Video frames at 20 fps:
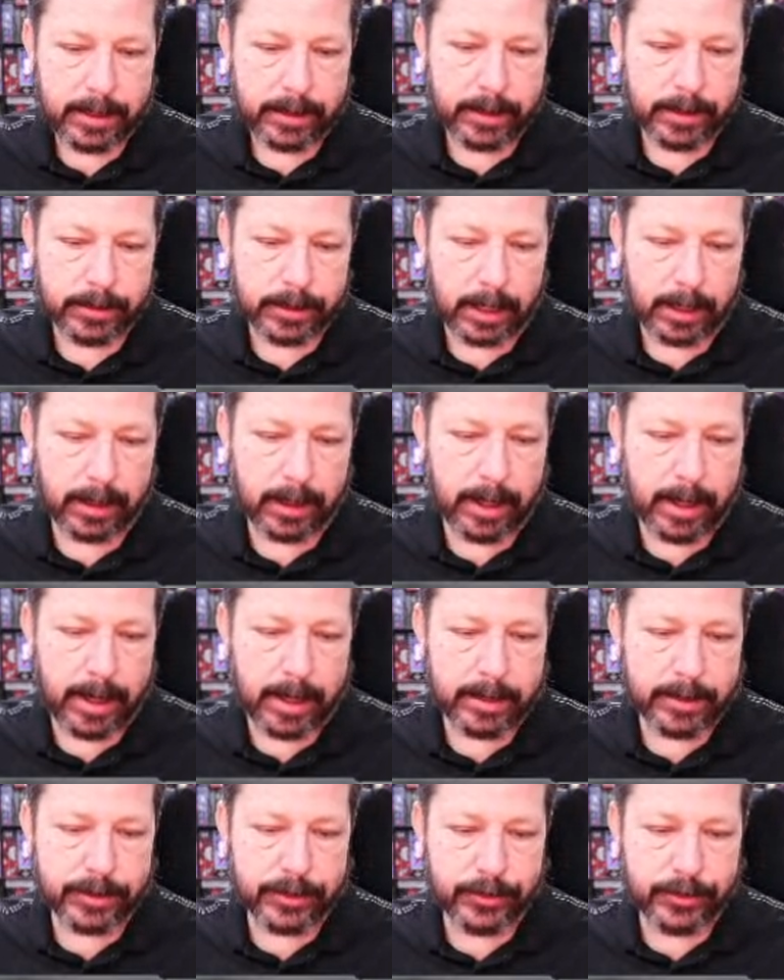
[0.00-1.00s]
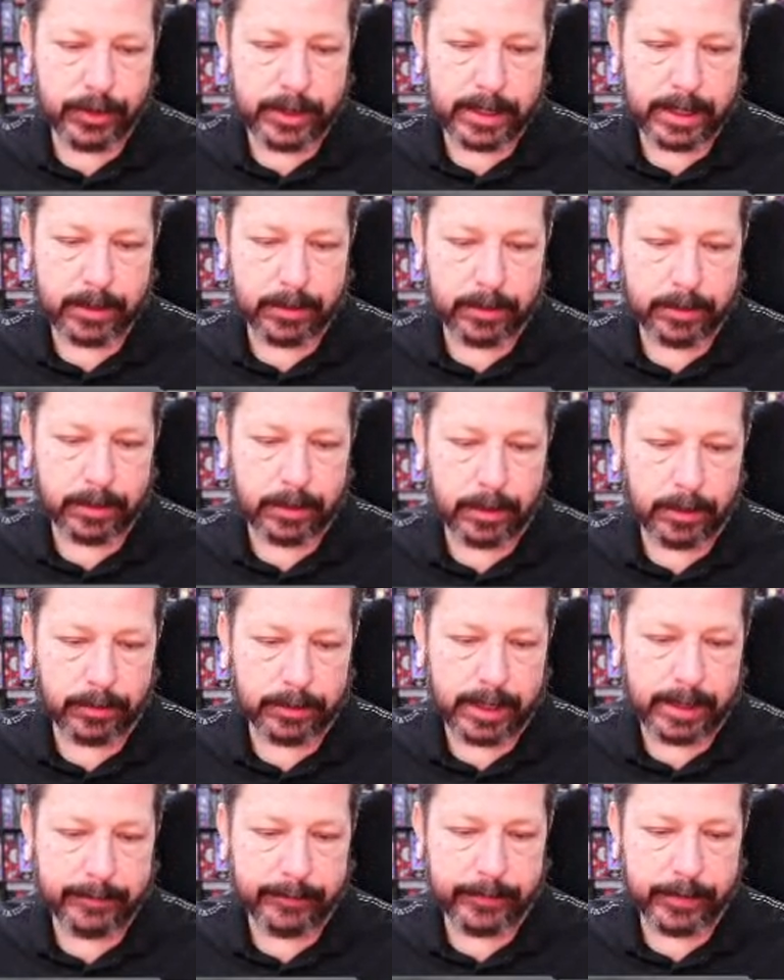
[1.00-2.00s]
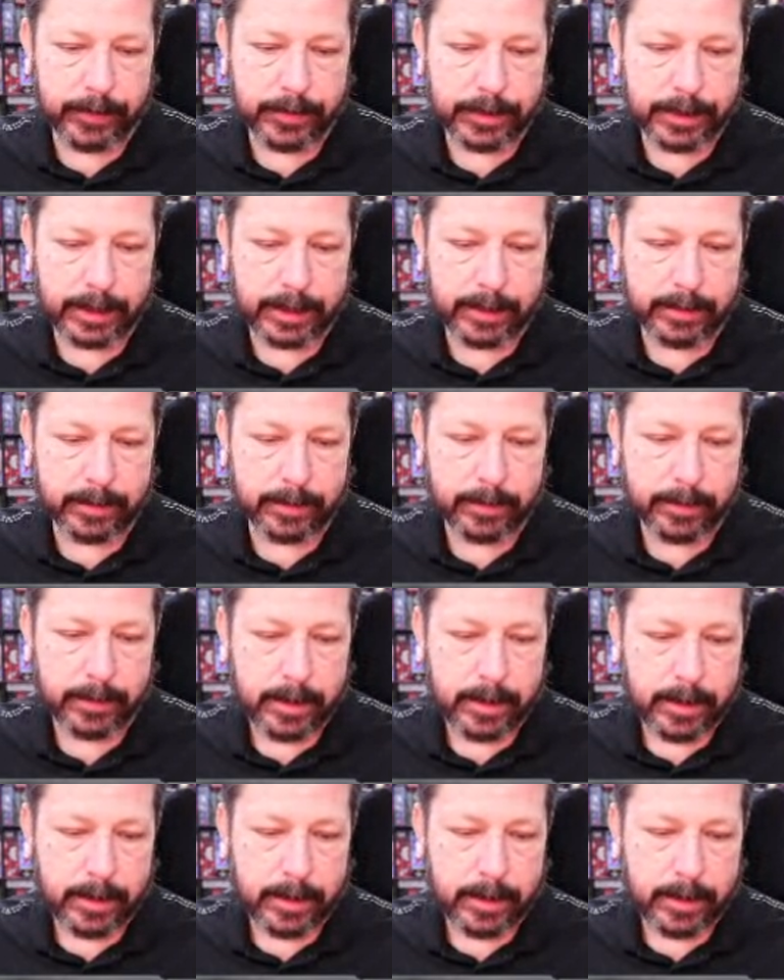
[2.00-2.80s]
there's a lot of stringing on that first layer.